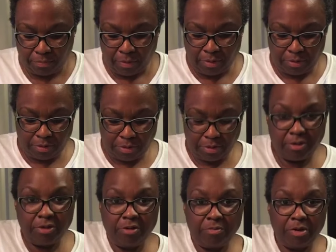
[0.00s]
It's just a
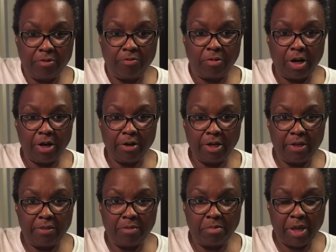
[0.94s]
little bit of water
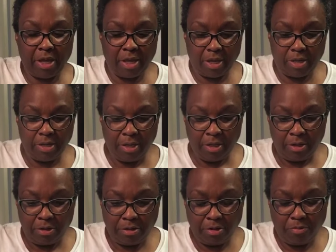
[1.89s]
in the pan.
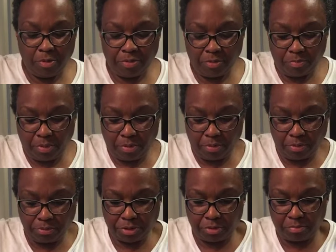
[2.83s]
You don't want the
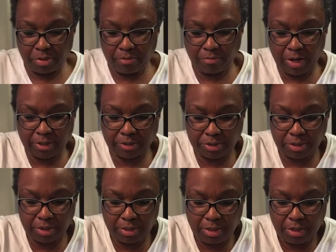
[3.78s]
bowl to be
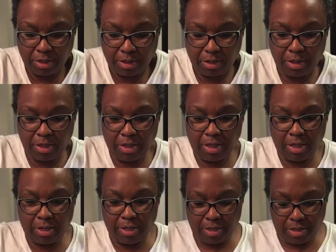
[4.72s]
resting
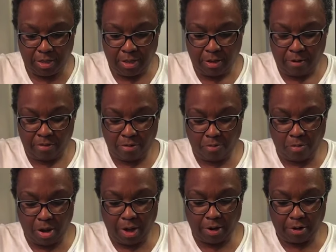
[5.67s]
in the
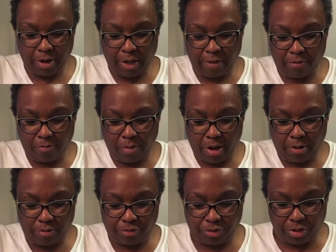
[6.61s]
water, and the water
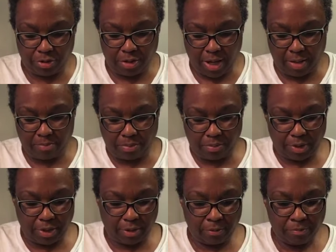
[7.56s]
should not
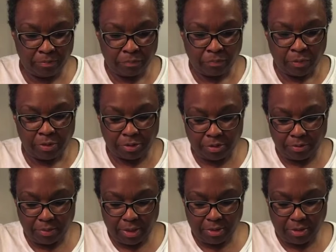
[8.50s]
boil. So
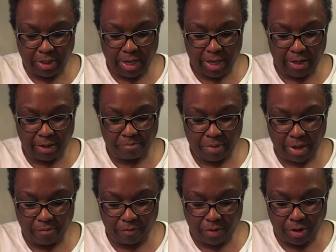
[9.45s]
into that,
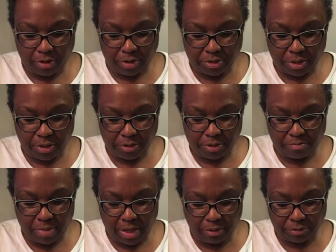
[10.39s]
I've already started to
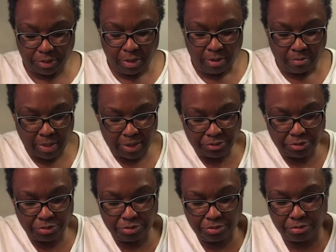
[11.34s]
melt my
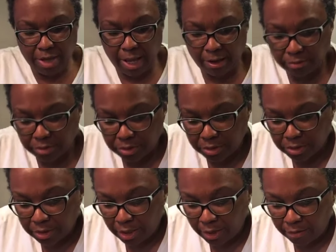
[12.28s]
2 ounces
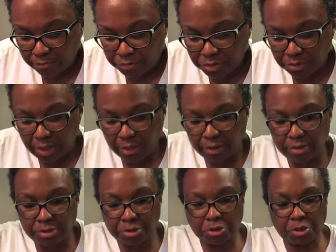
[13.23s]
of Ghirardelli's
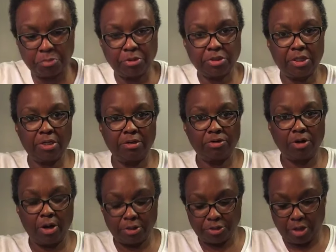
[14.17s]
60%
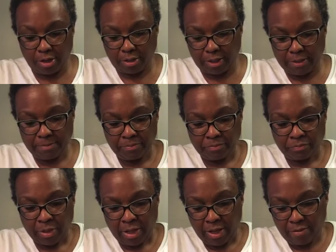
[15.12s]
dark chocolate.
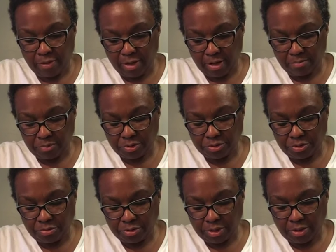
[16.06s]
And then
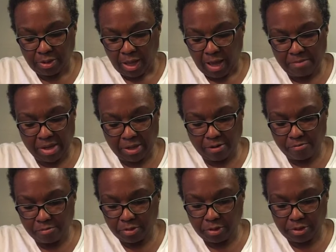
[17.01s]
I'm making a
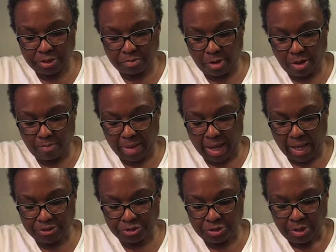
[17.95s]
really small
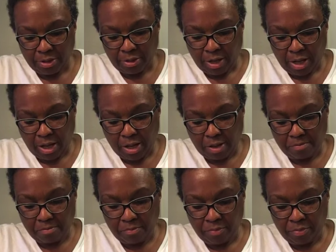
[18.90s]
batch.
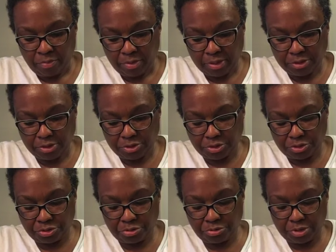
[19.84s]
This is
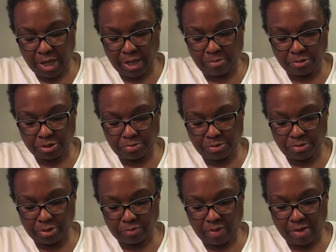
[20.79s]
just 2
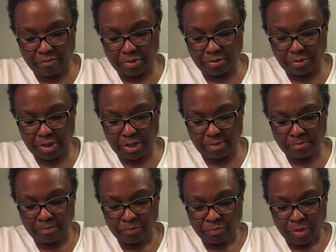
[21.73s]
tablespoons of heavy cream.
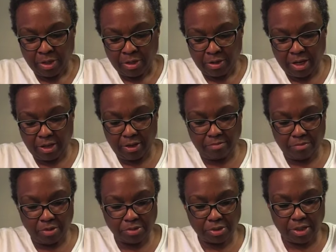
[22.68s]
Now, in
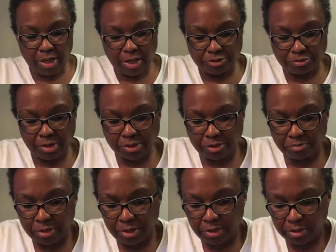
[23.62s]
most ganache
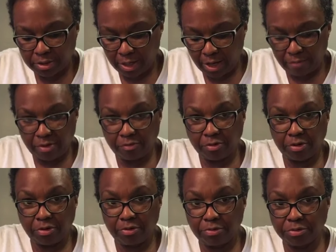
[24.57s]
recipes that I've ever
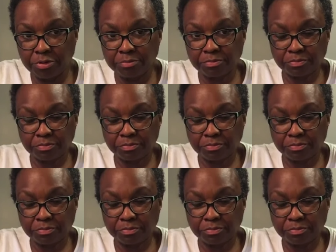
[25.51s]
used,